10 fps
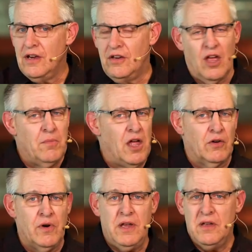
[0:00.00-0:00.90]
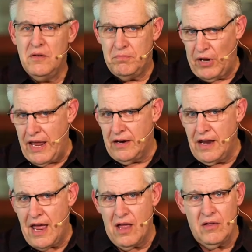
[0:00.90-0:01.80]
Come hungry, plan
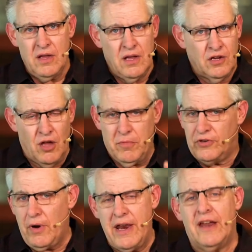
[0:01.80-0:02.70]
now, come with great